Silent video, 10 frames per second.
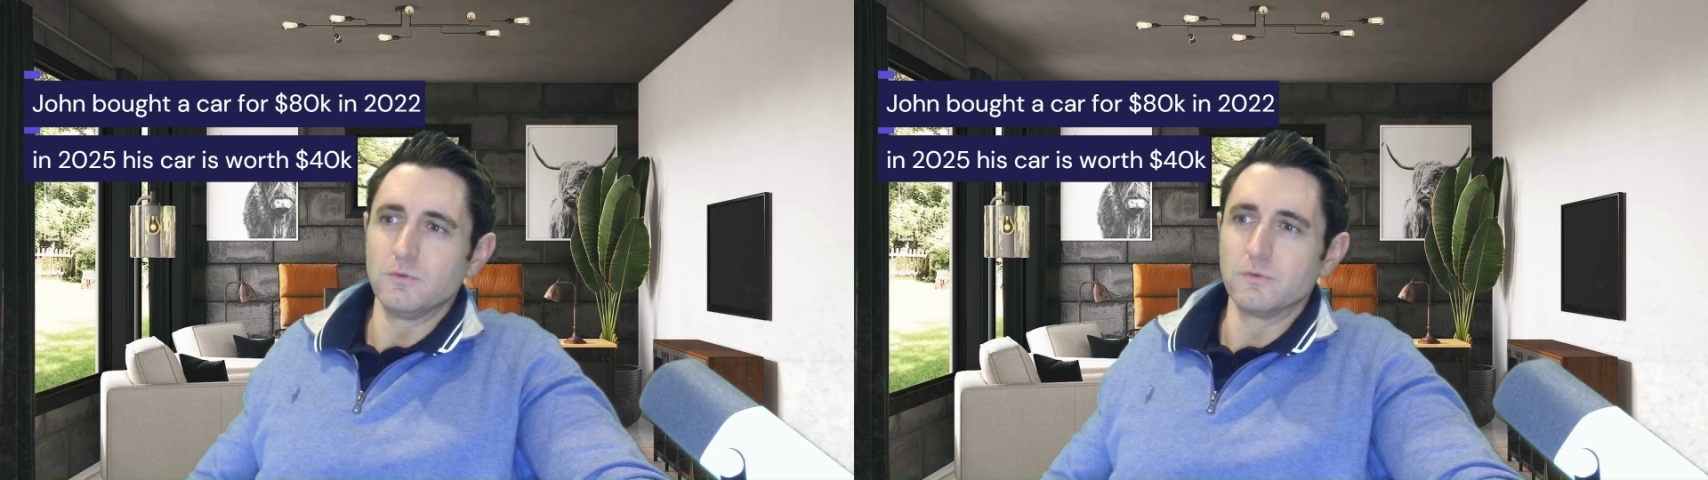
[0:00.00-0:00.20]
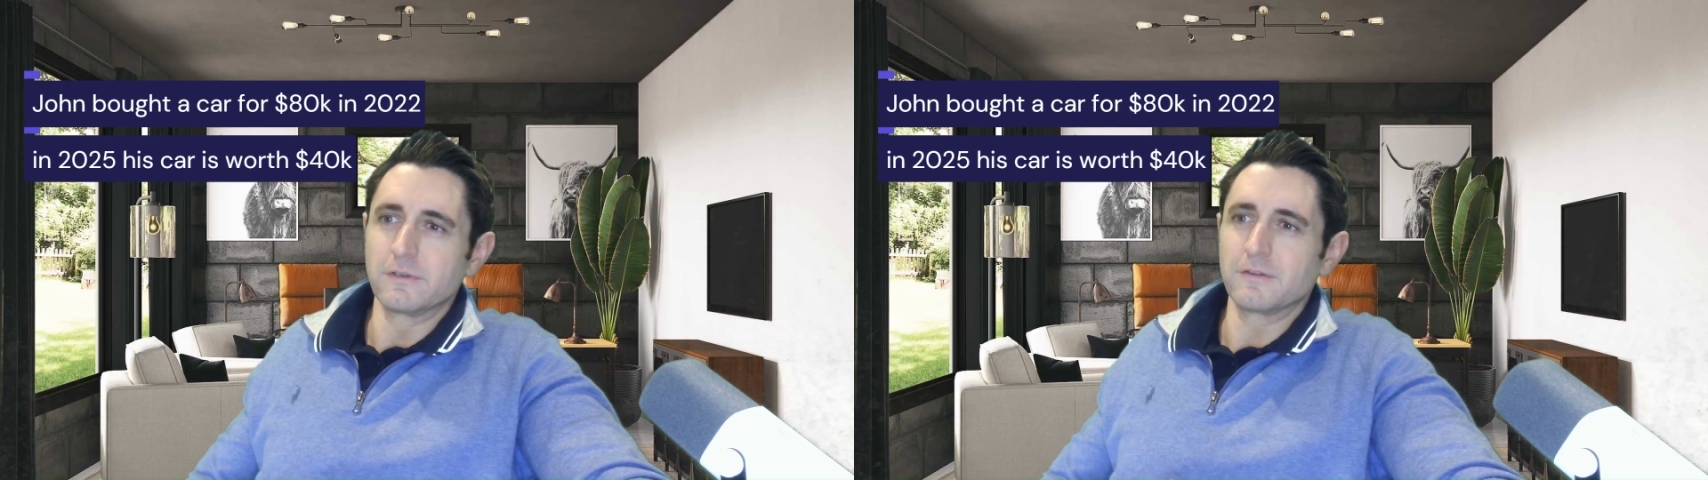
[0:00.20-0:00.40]

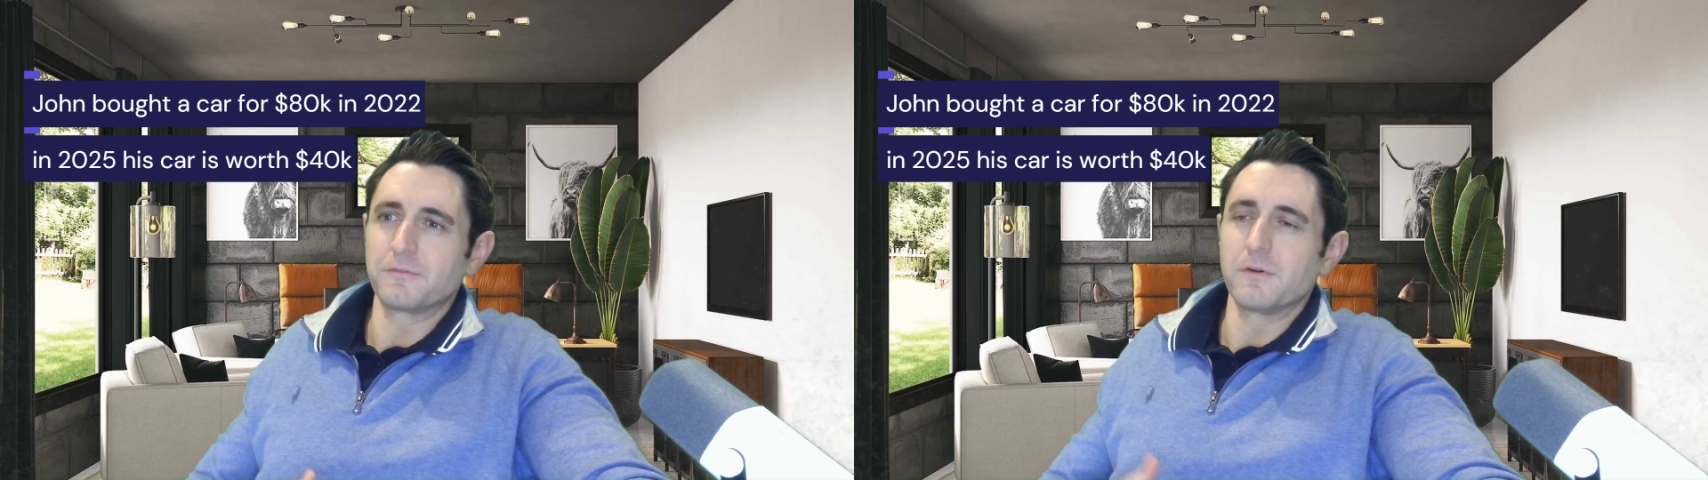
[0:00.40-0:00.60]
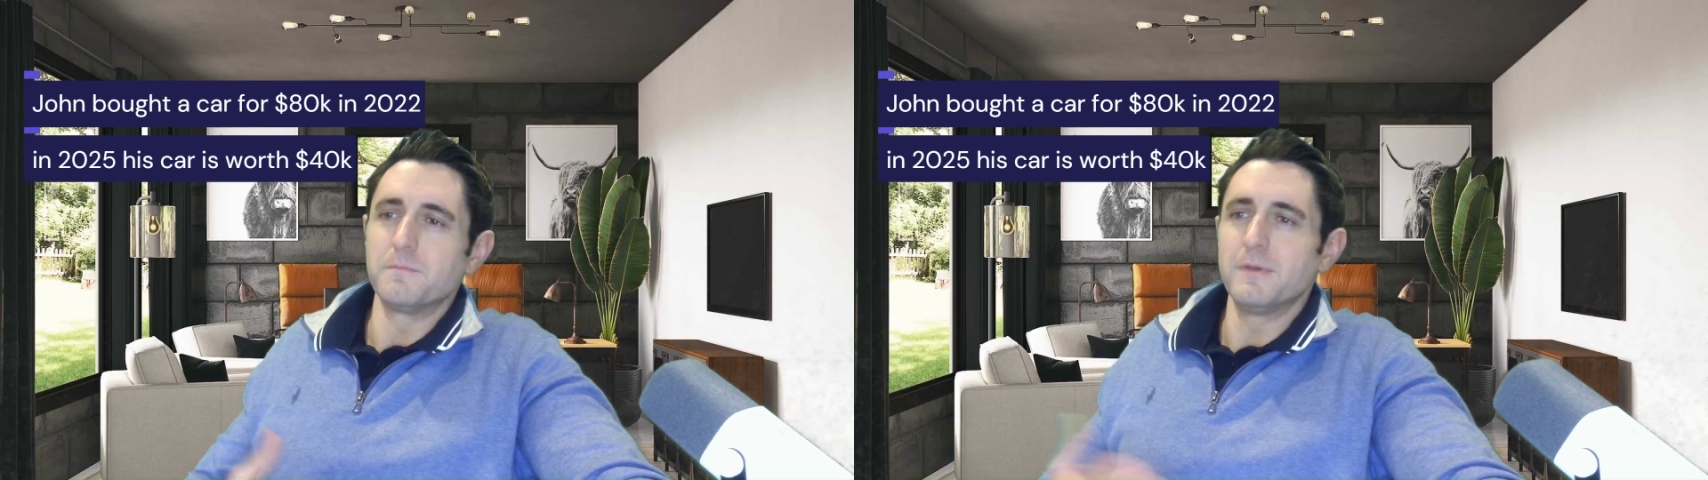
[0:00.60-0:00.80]
using it
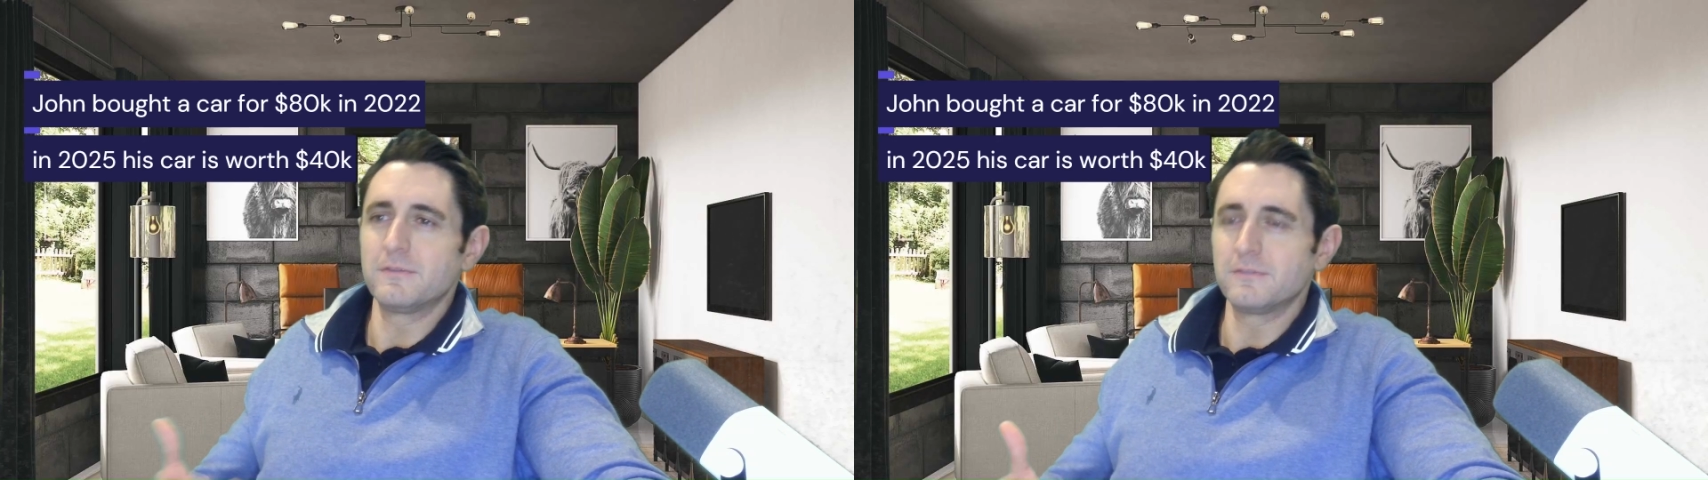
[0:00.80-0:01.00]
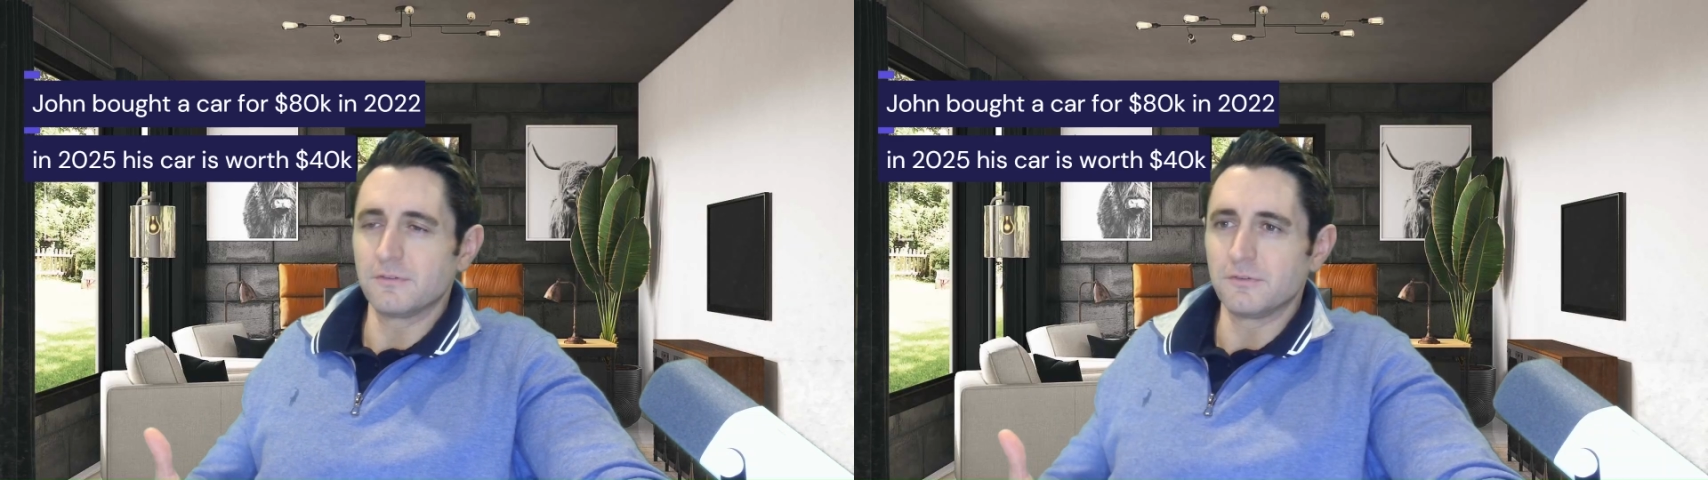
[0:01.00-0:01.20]
for
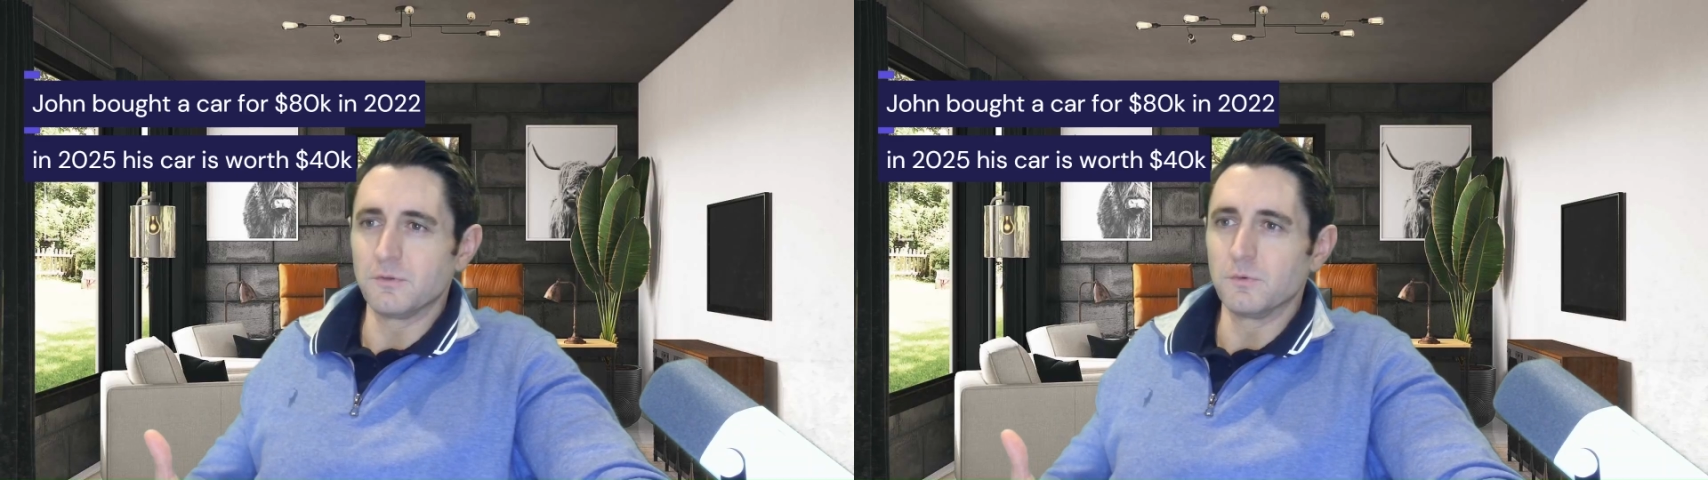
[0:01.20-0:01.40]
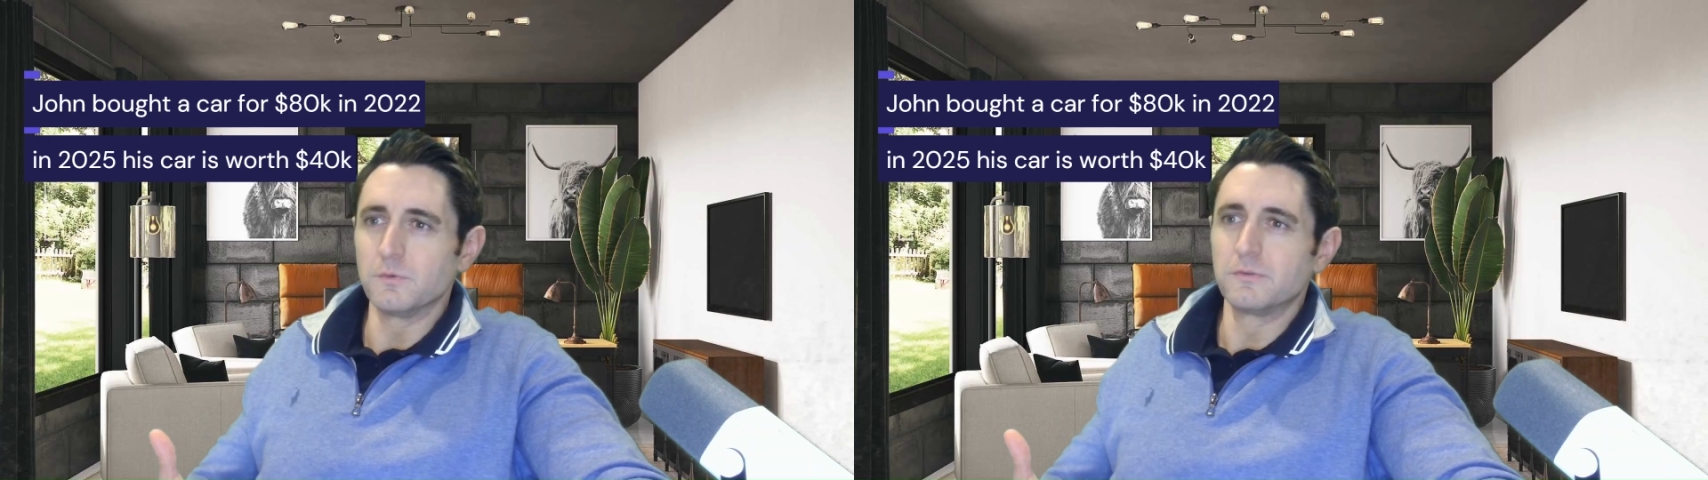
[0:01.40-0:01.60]
business
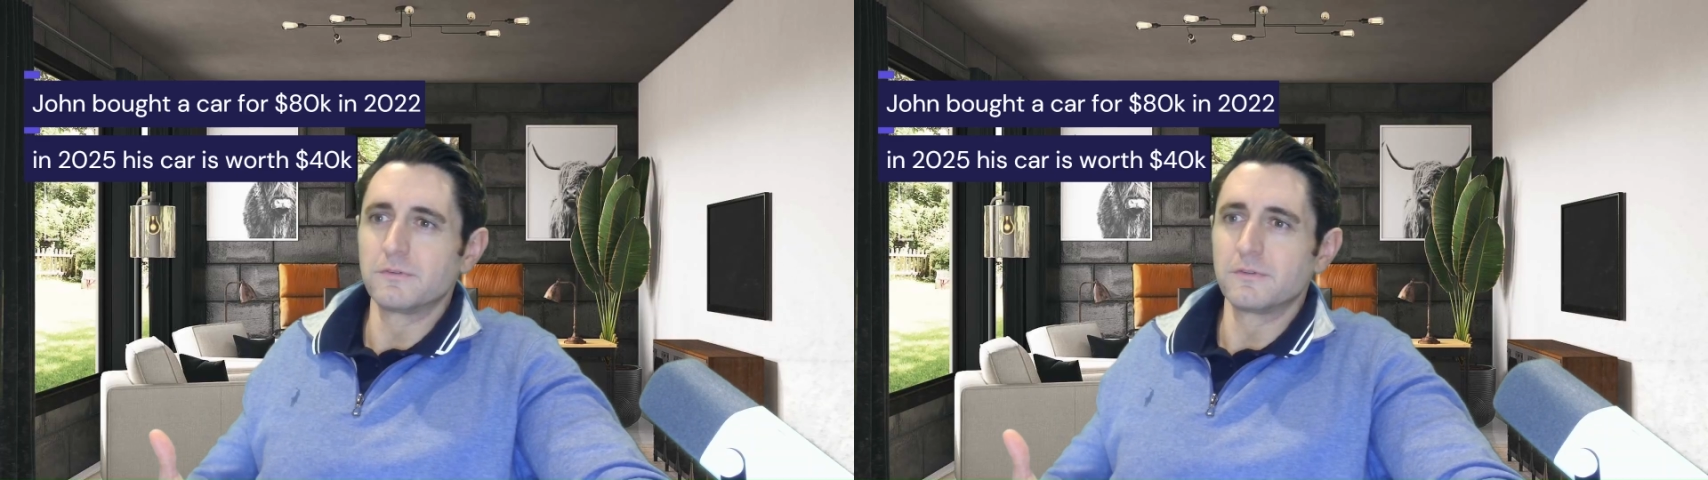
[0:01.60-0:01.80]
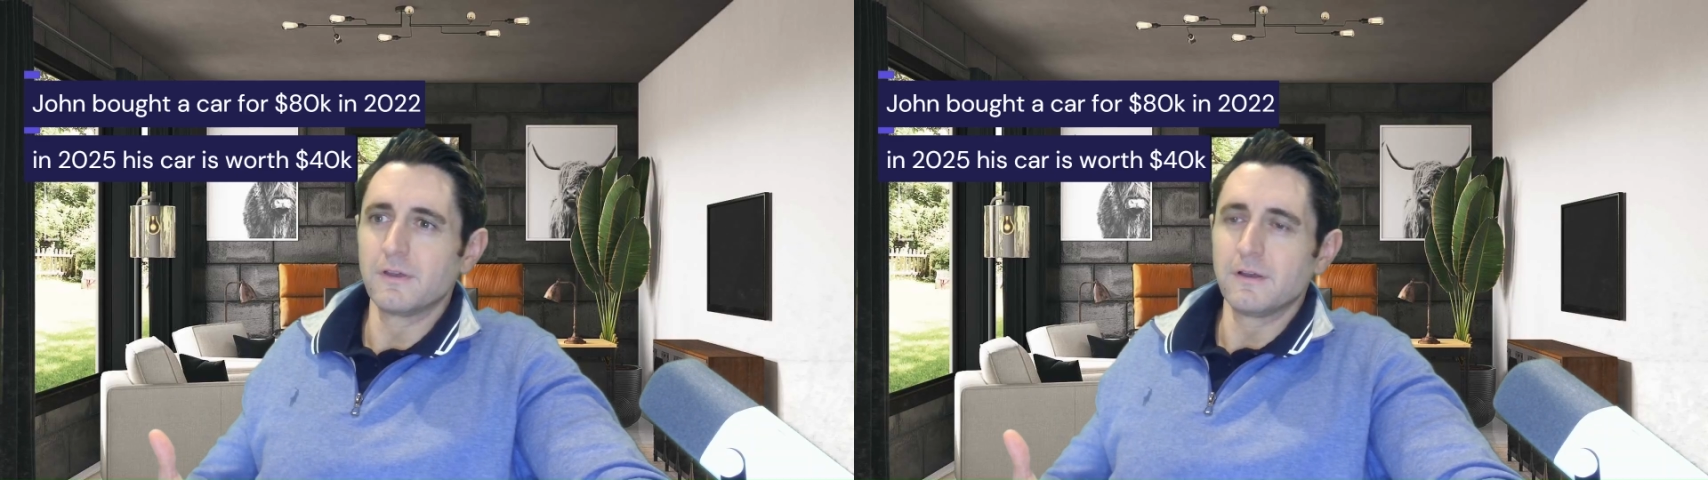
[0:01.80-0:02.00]

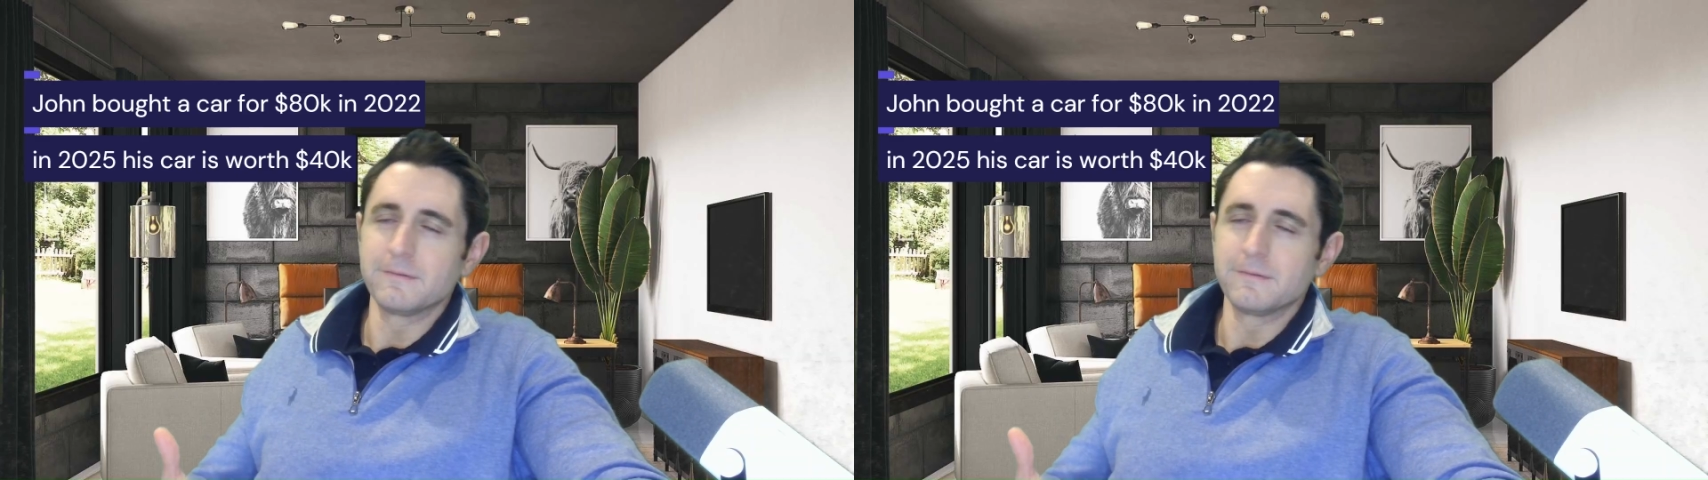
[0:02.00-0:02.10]
use,